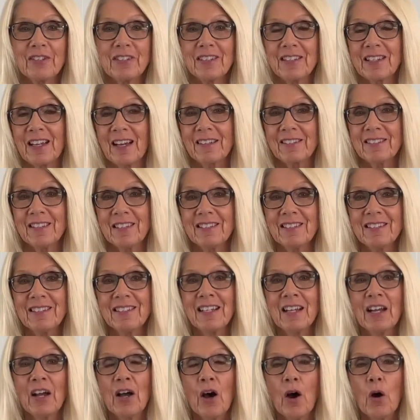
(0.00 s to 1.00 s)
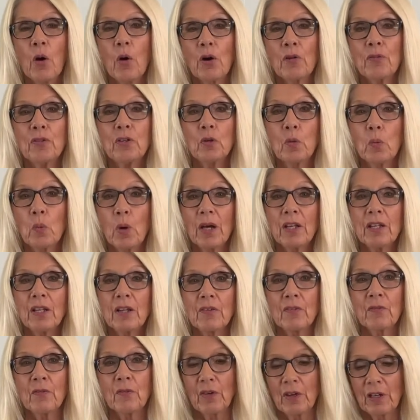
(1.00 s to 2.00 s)
a dozen, or if you want to
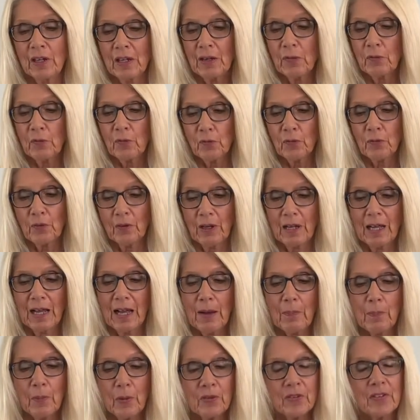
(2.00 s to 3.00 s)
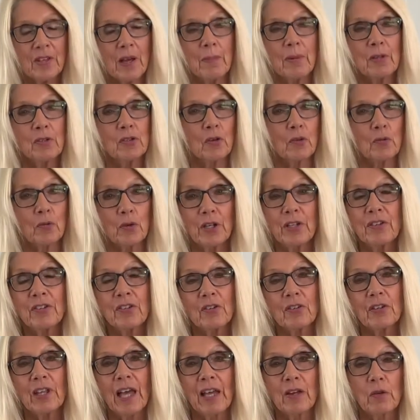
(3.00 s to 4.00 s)
put some in your freezer
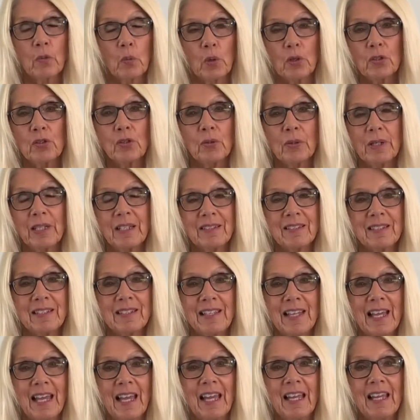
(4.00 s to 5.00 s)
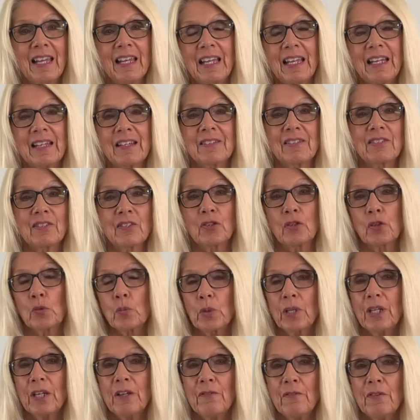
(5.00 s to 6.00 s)
like we're doing today, it's
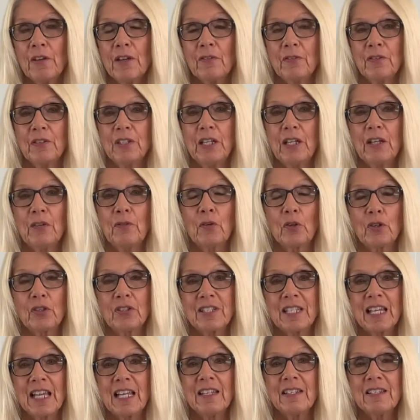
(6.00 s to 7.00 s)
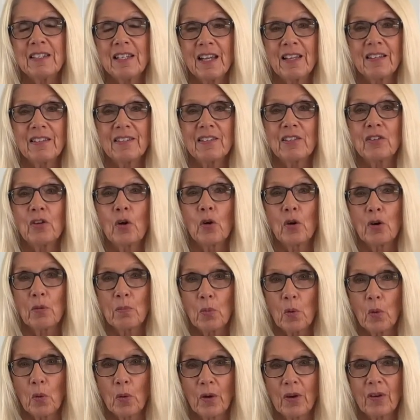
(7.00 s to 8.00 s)
$3.50 for 10 dozen or
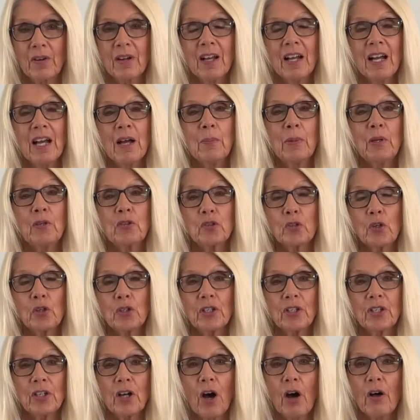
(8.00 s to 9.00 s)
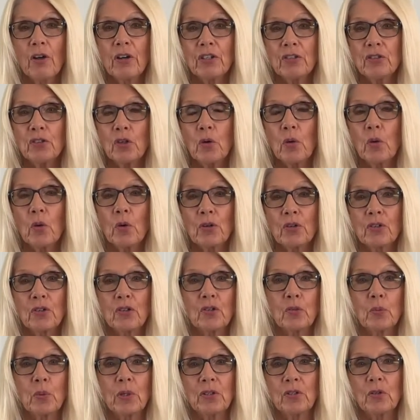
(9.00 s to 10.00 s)
more. Be sure you call in your orders when you